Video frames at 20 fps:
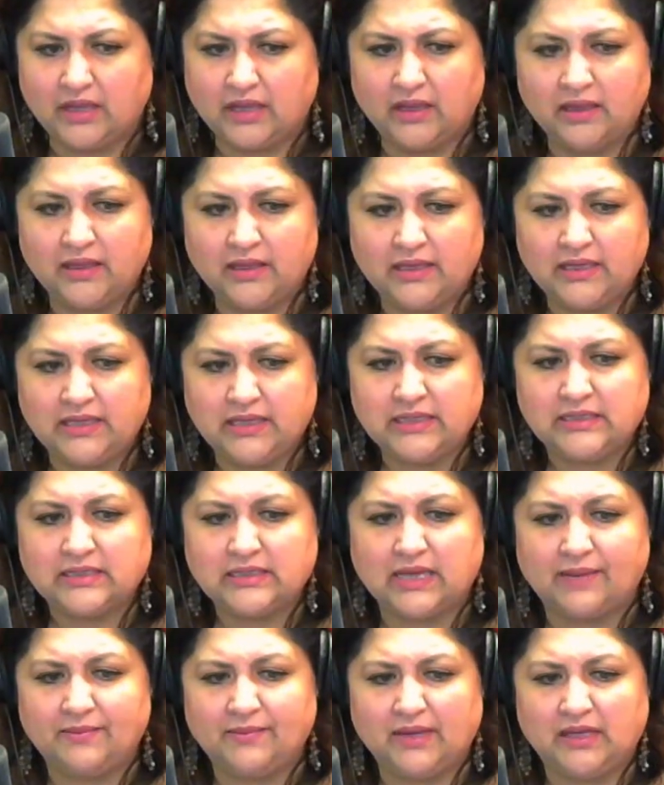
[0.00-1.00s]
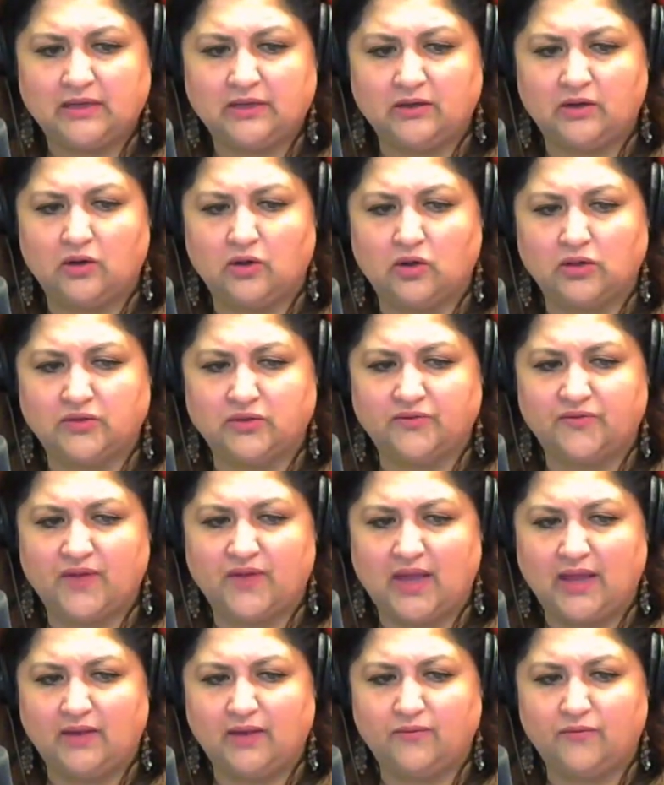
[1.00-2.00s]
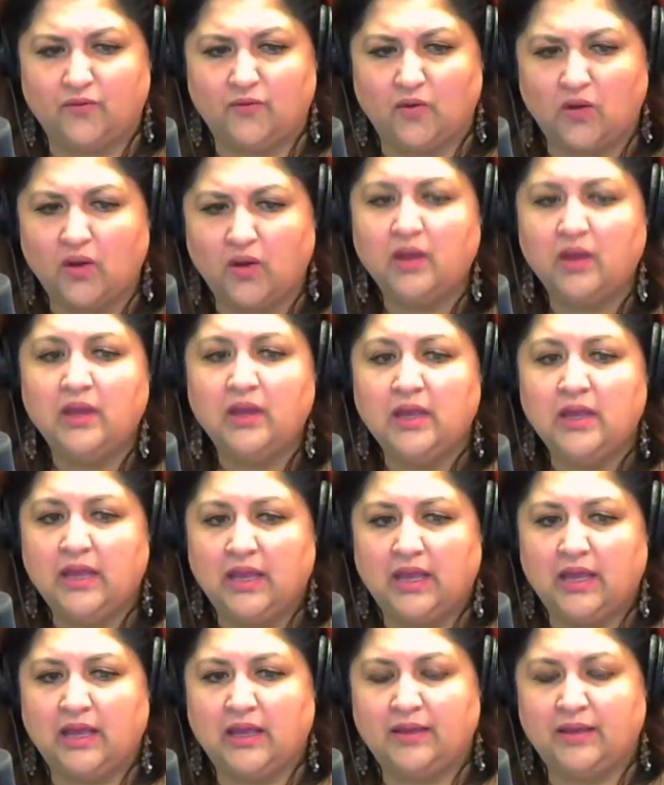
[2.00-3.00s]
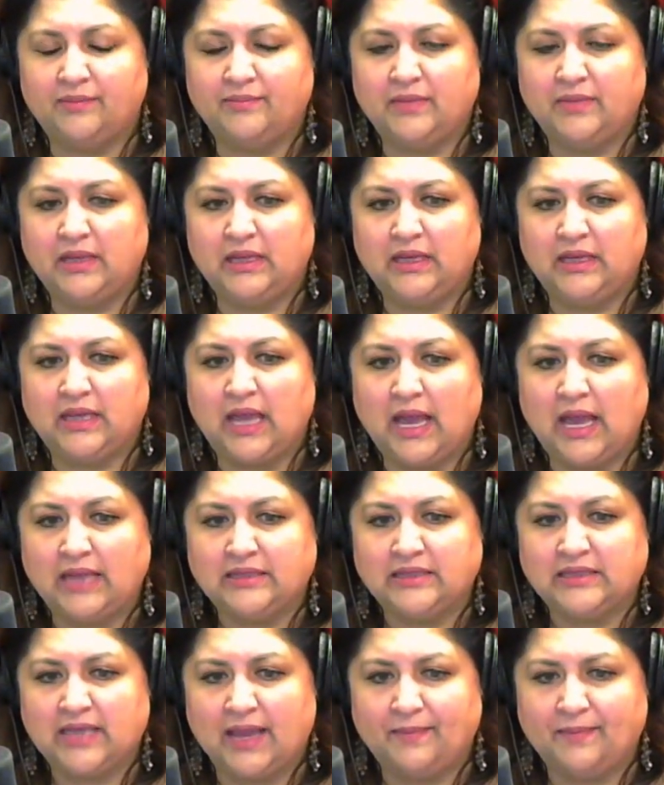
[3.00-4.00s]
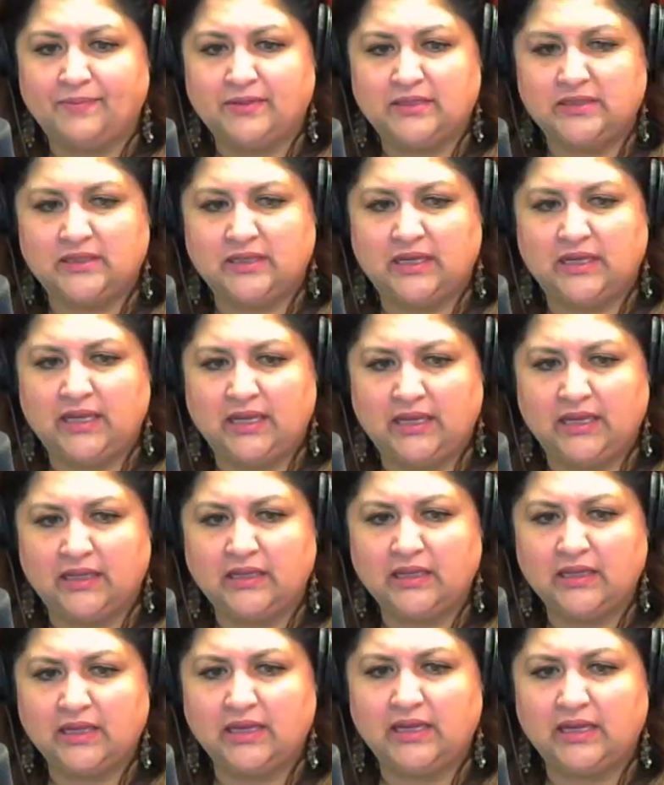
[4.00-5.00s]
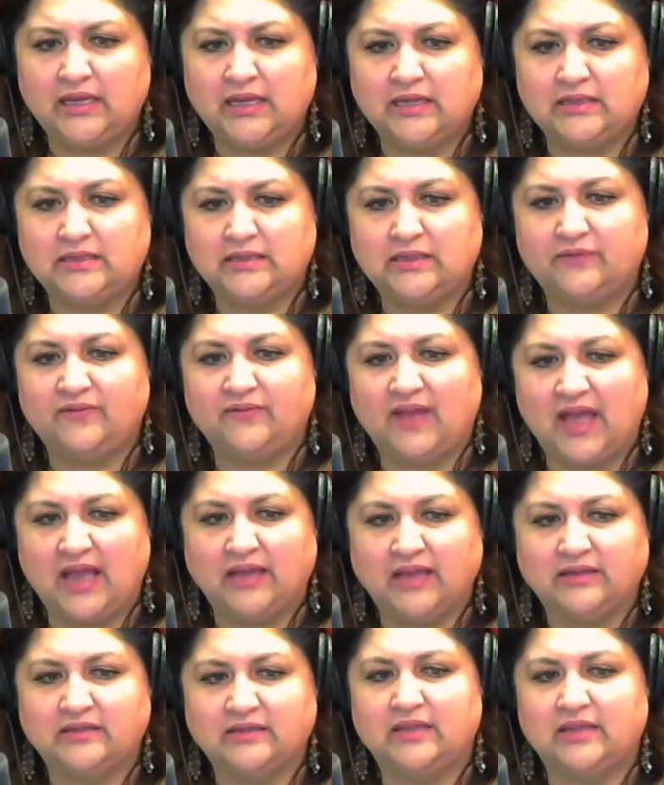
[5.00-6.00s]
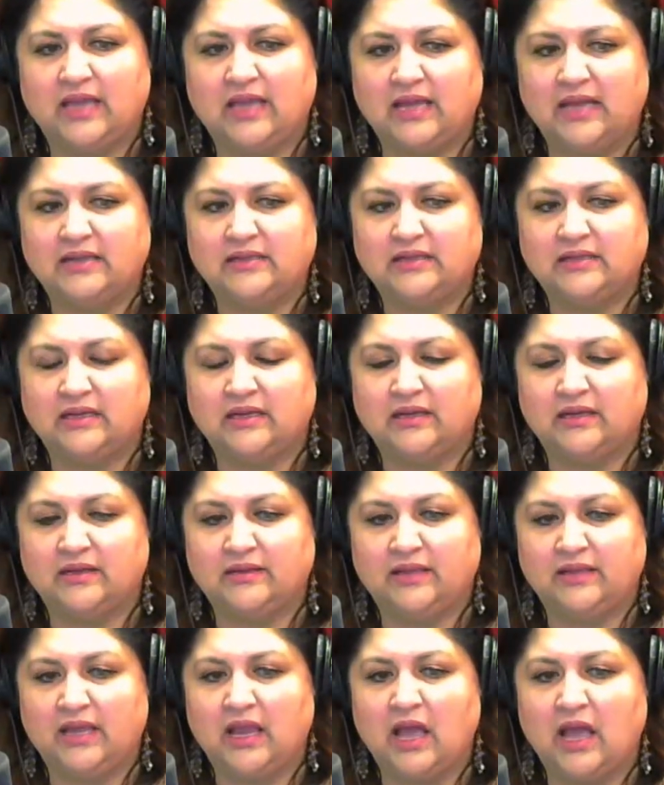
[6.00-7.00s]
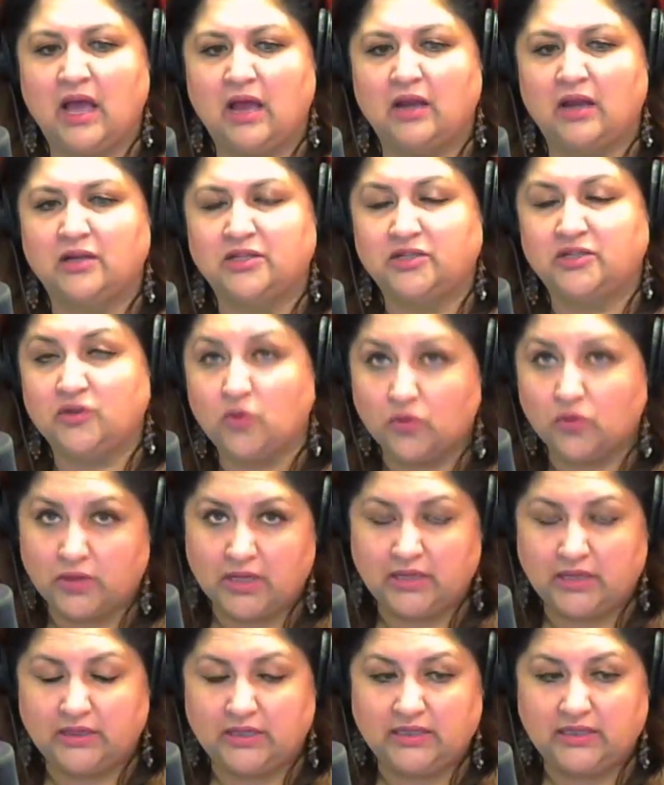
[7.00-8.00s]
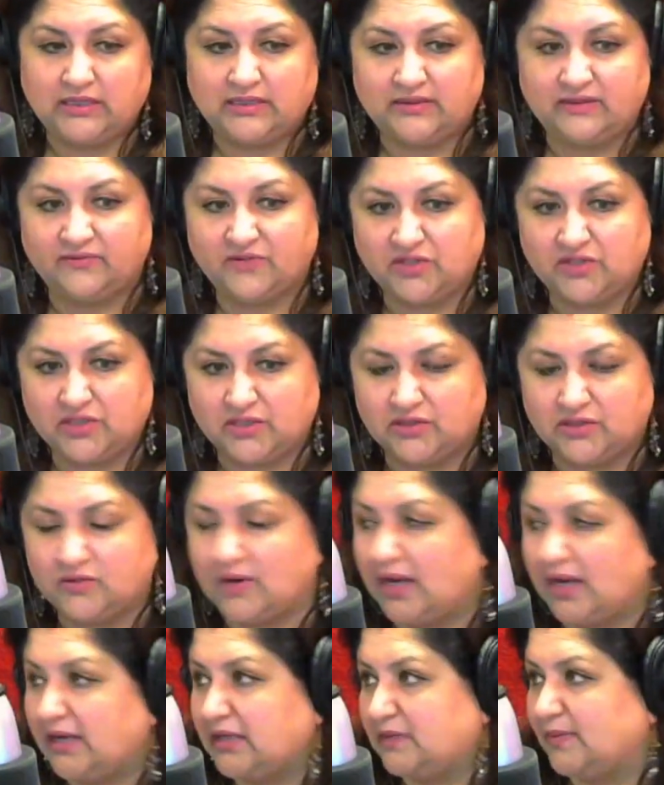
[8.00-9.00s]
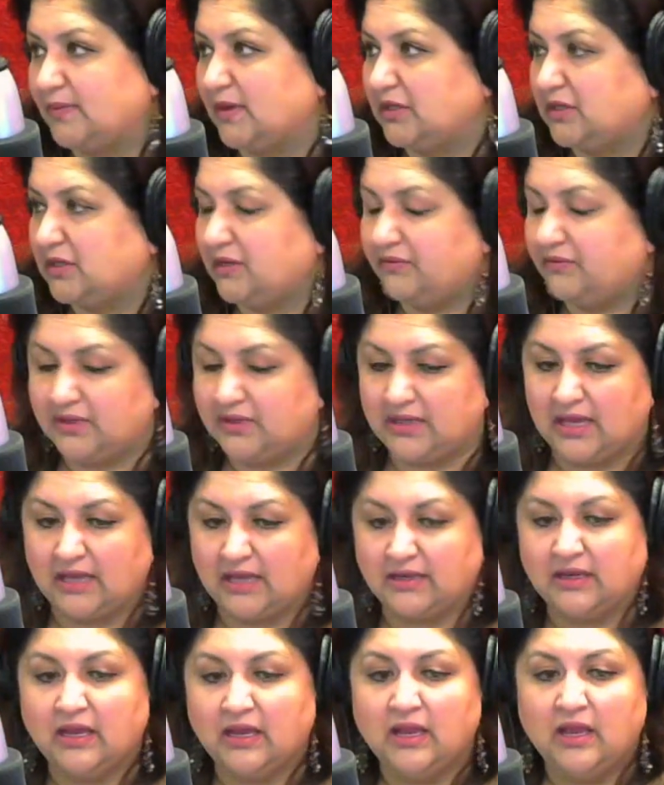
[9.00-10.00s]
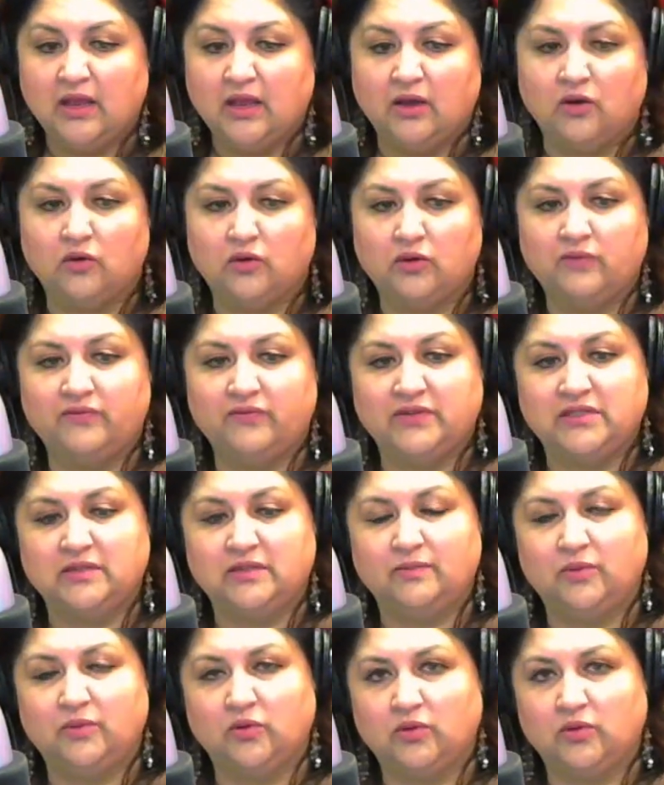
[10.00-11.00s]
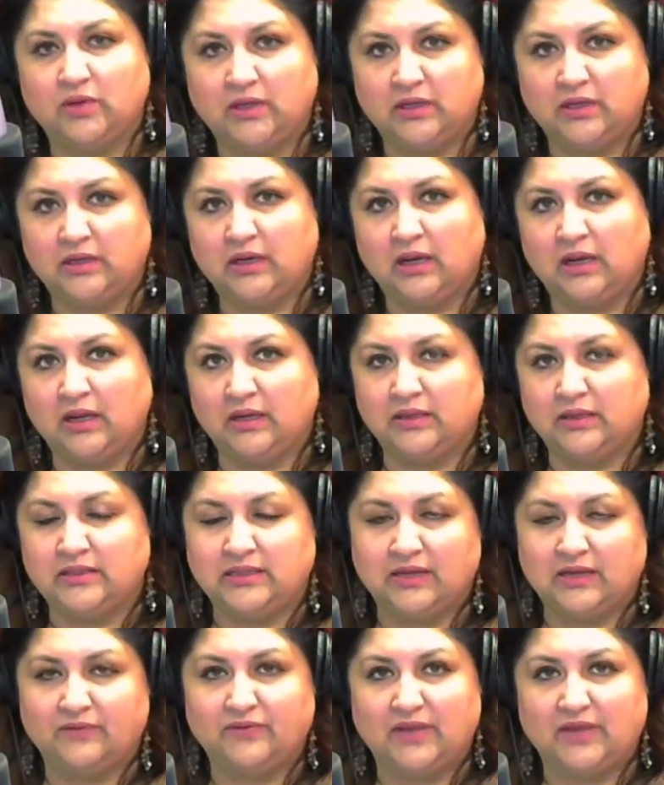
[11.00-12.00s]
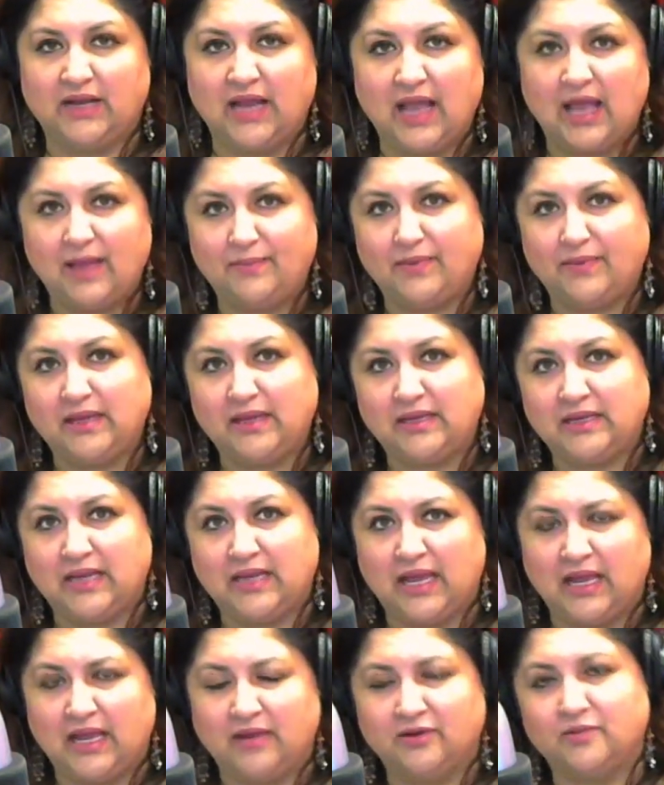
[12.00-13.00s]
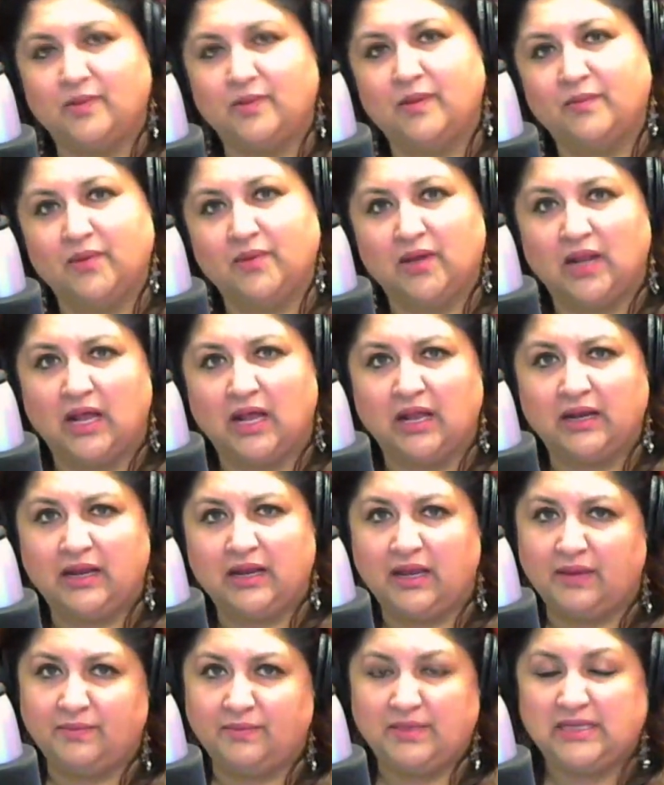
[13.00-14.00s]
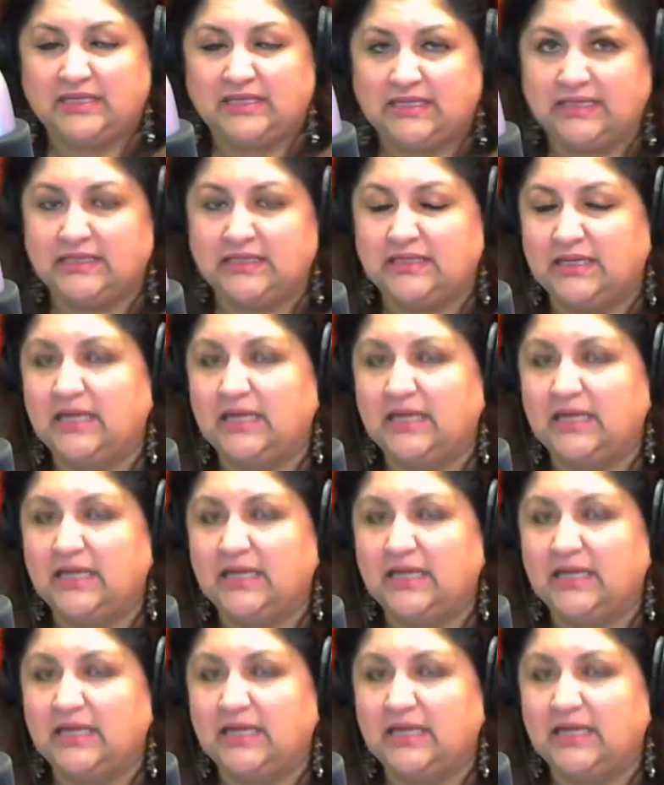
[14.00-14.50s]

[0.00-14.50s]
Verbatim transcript: uh, is coming under a lot of fire for um, at Capitol Hill is the fact that uh, they are stoking these divisions, right? Especially with that whole whistleblower uh, stuff that happened. And remember our ABCT,